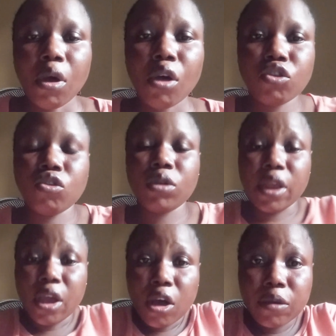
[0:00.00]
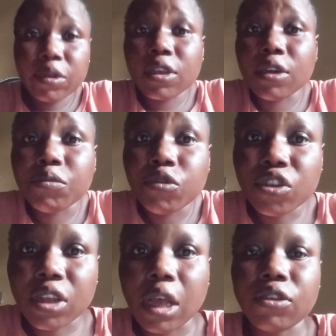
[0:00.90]
Also, they helps in
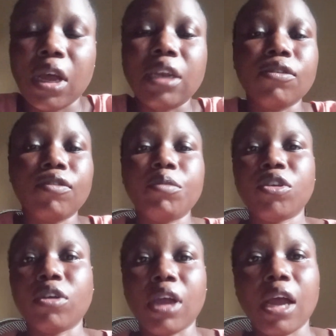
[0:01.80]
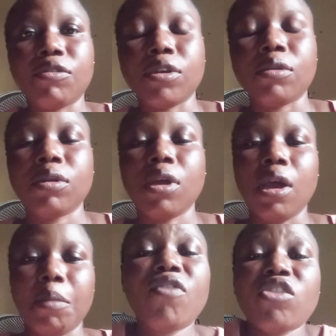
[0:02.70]
research and information gathering.
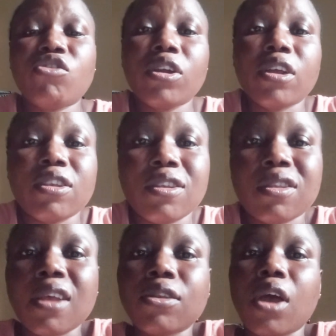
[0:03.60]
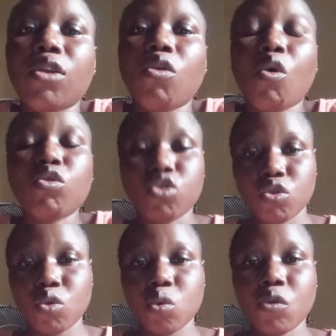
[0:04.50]
Virtual assistant can
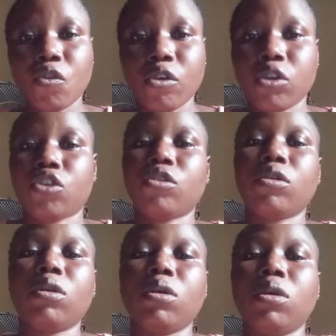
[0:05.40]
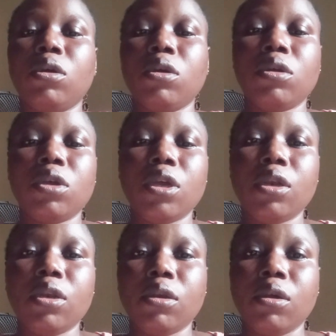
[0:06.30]
also function
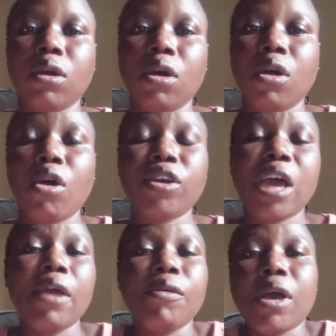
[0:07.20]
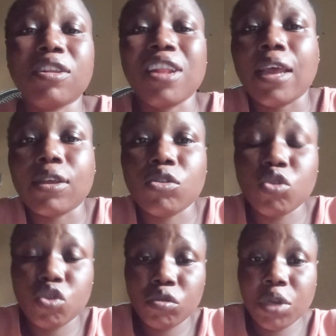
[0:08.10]
in other areas like
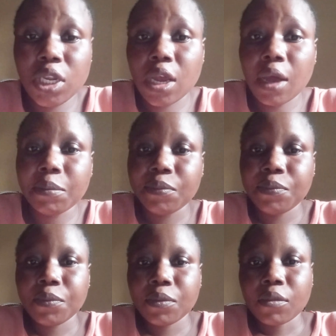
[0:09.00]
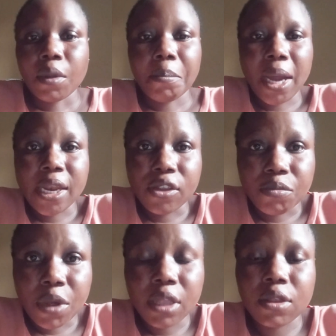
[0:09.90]
social media
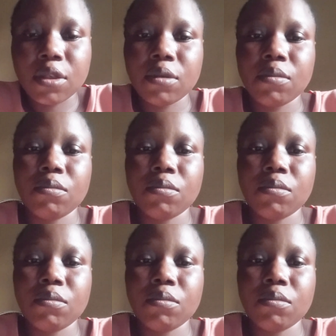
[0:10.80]
management,